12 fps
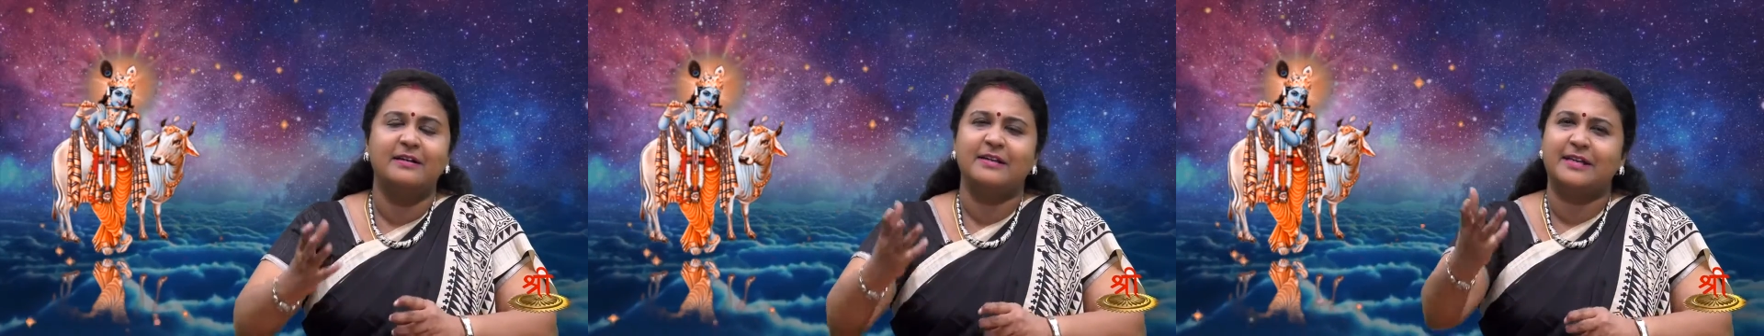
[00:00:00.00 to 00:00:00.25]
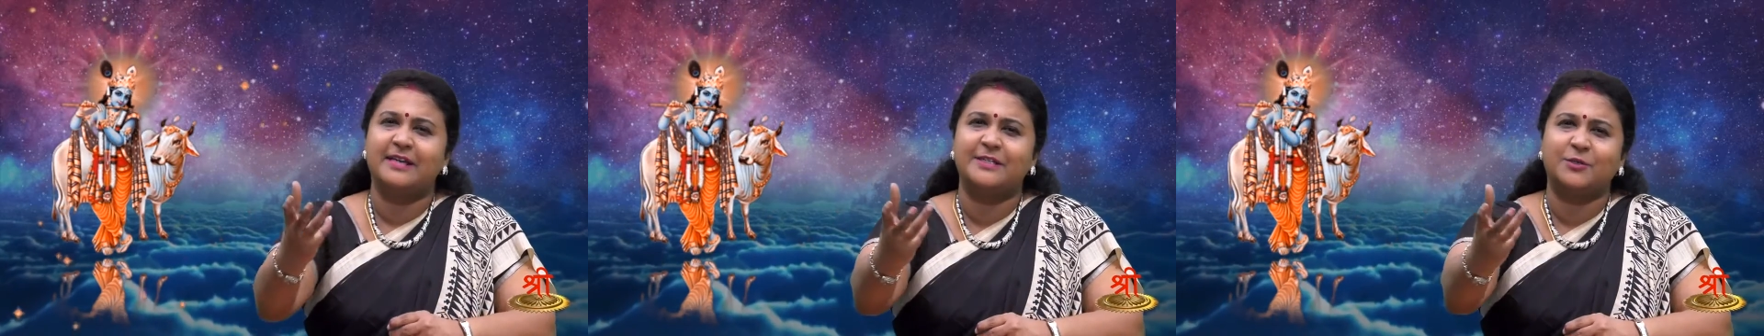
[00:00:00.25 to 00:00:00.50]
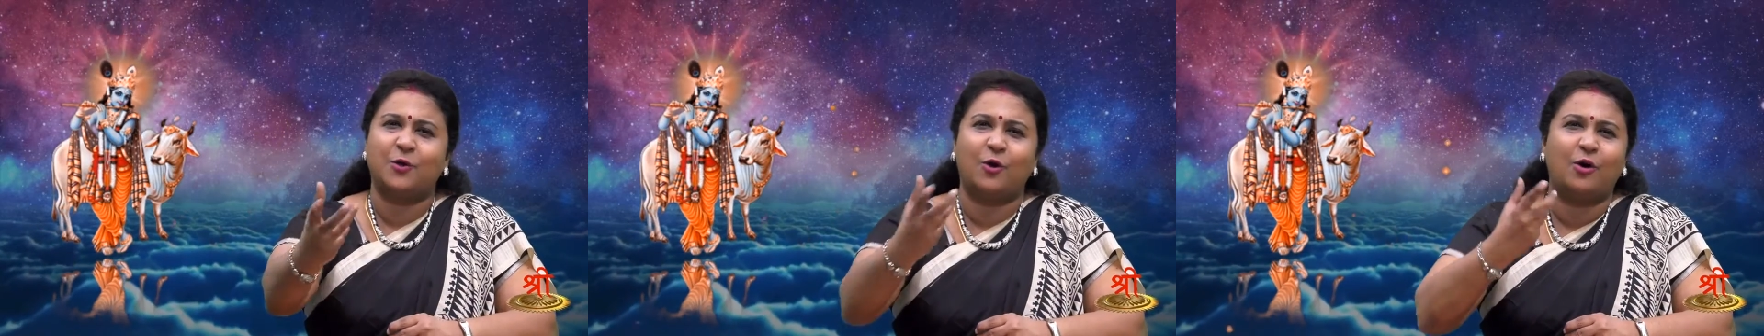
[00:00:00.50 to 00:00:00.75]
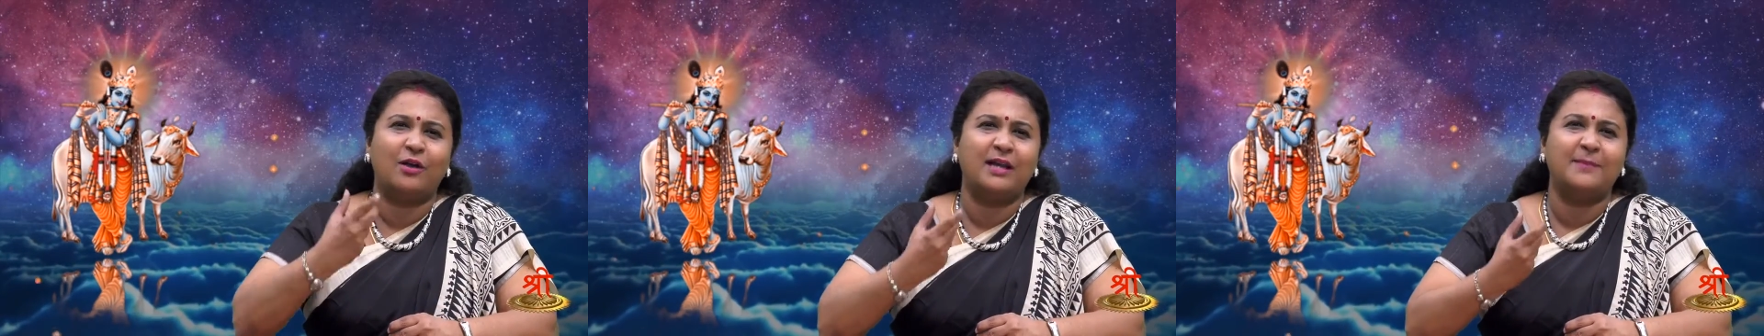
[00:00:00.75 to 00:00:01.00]
He is
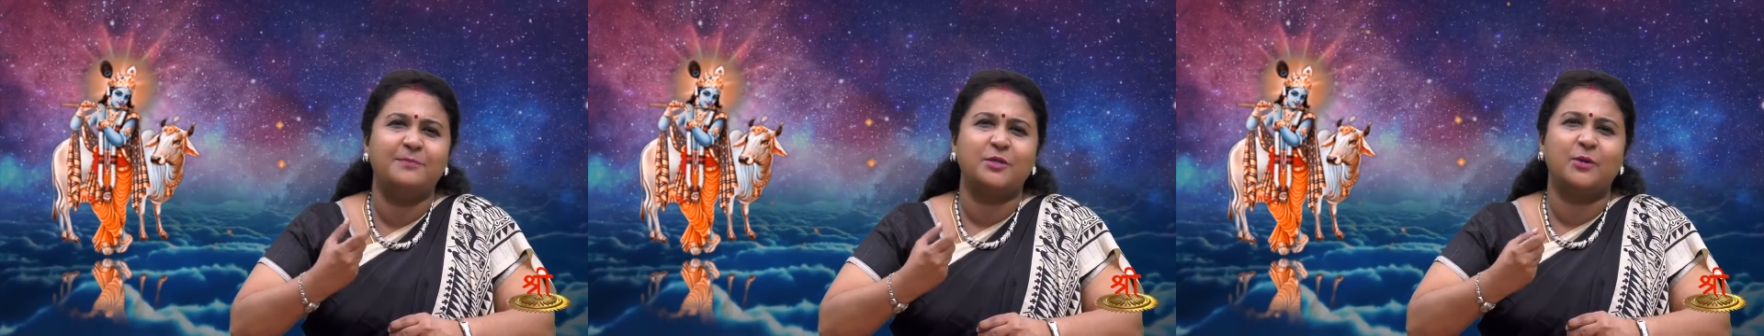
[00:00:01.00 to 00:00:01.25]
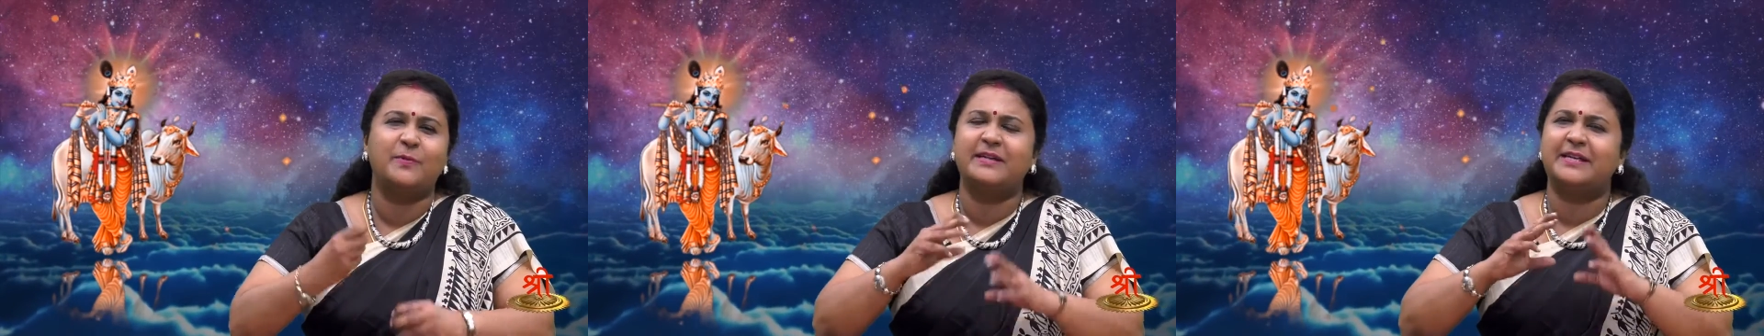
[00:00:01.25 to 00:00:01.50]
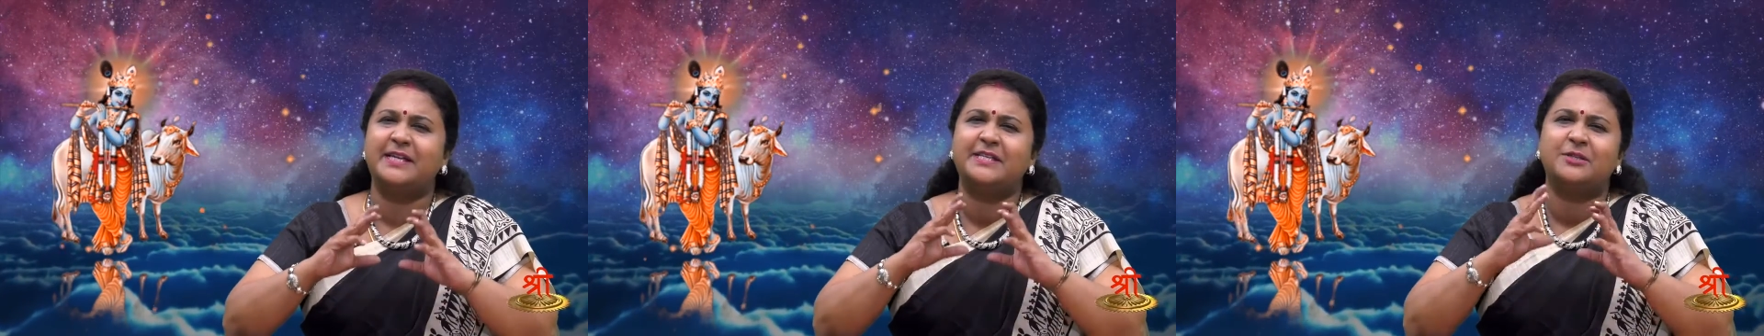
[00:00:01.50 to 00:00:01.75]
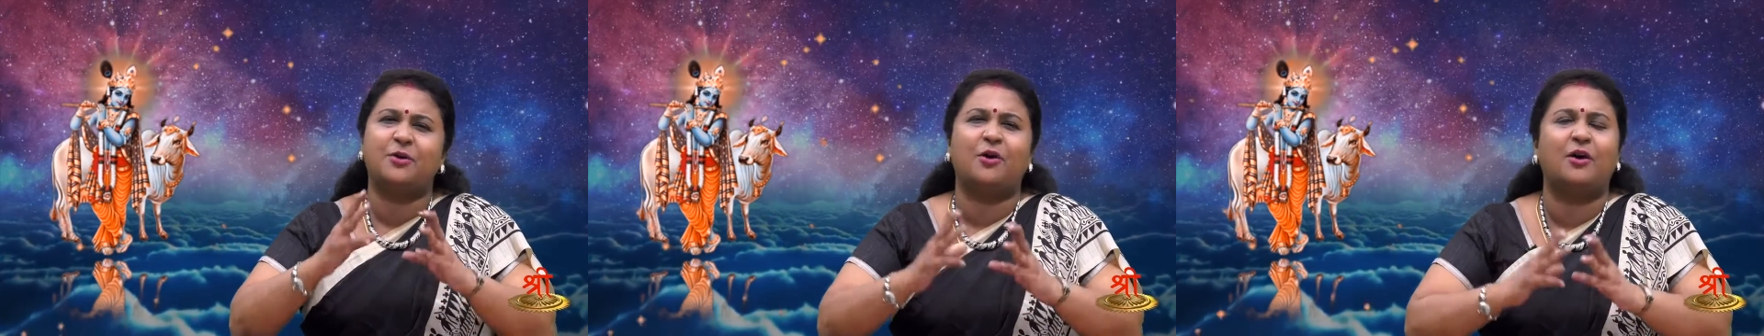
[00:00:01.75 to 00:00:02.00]
all absorbent. He
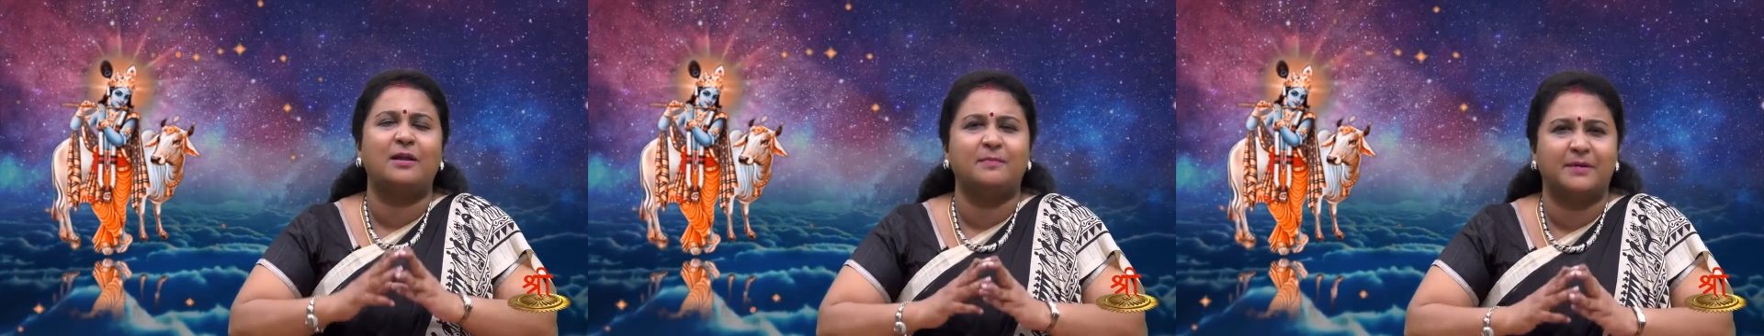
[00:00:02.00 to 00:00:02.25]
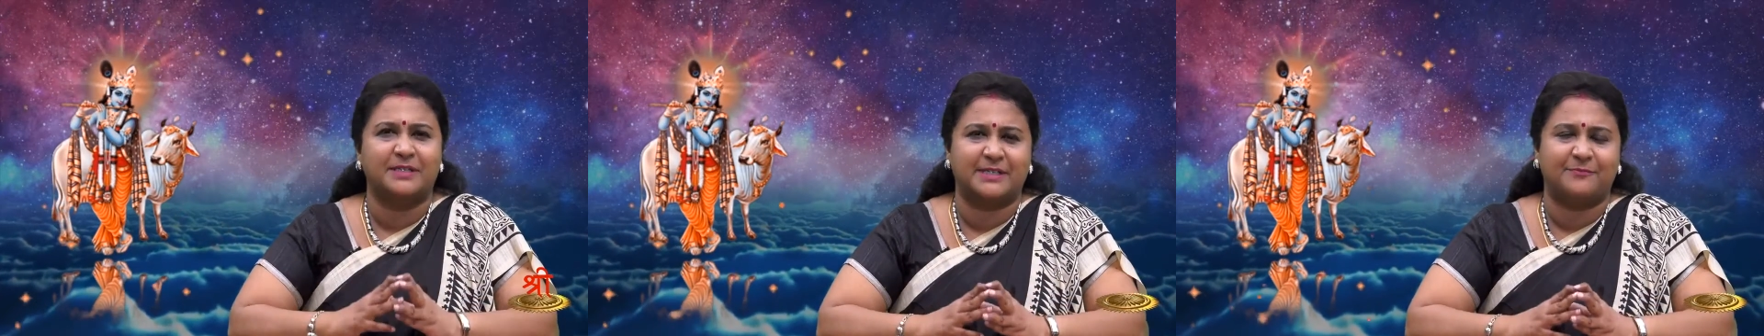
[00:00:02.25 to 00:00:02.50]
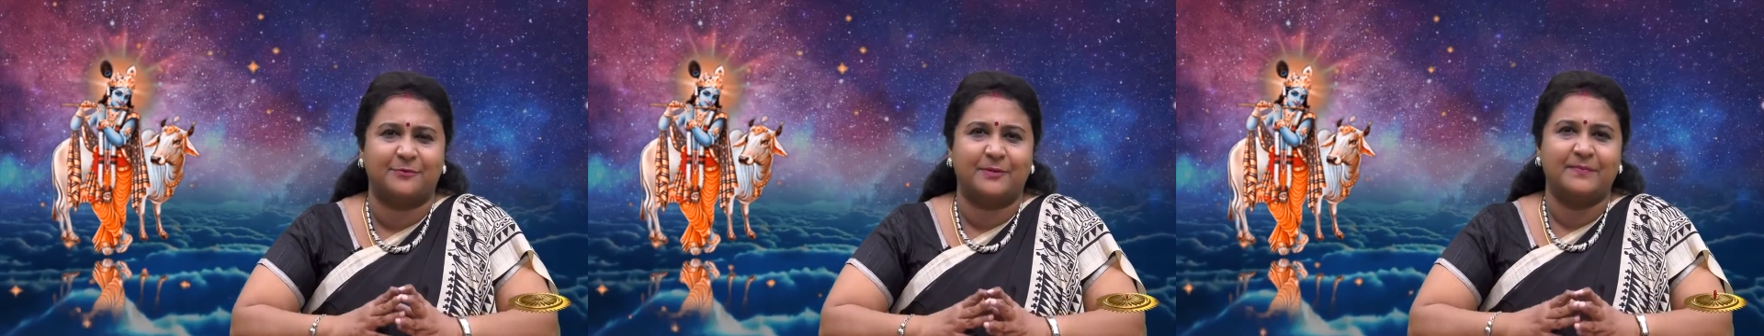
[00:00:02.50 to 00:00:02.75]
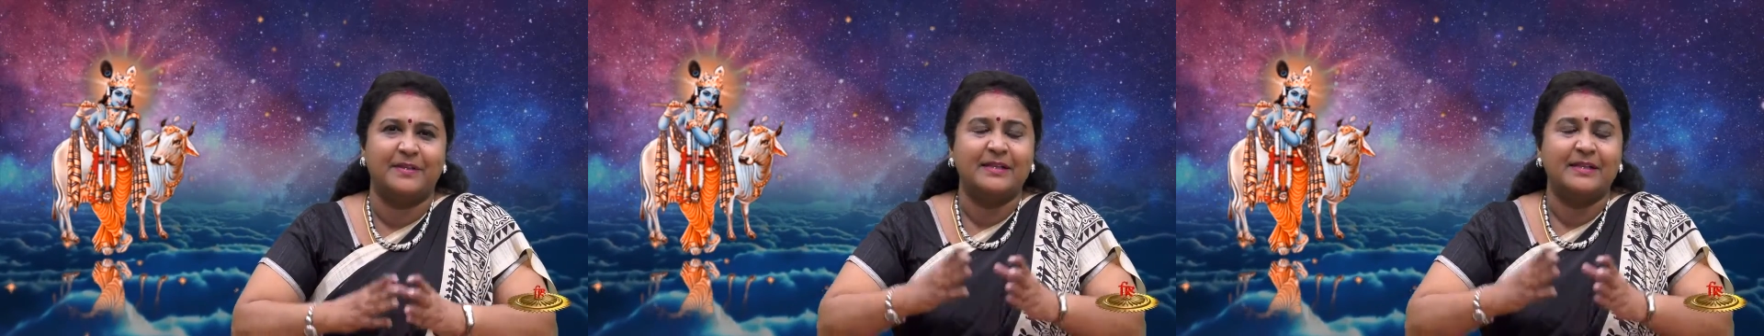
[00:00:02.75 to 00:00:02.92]
is all merciful.